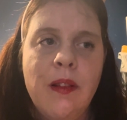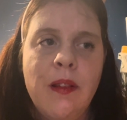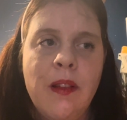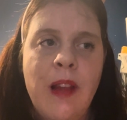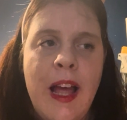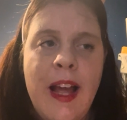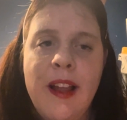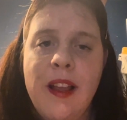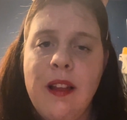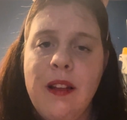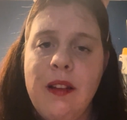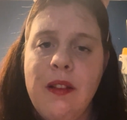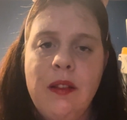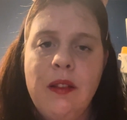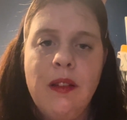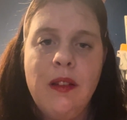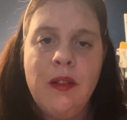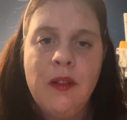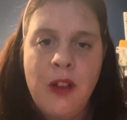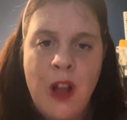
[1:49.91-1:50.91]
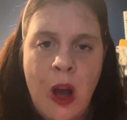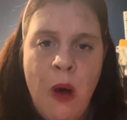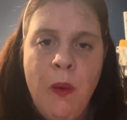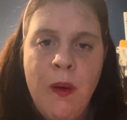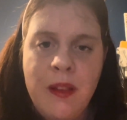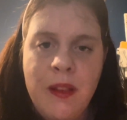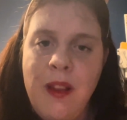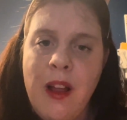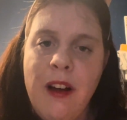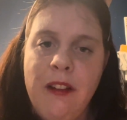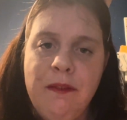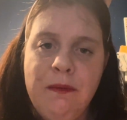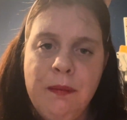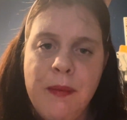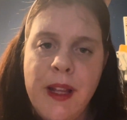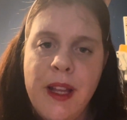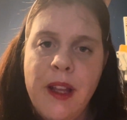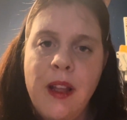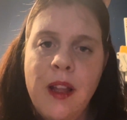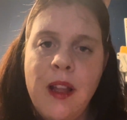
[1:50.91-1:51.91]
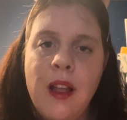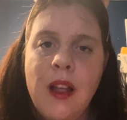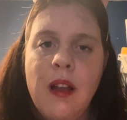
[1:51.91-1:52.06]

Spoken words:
like no one loved me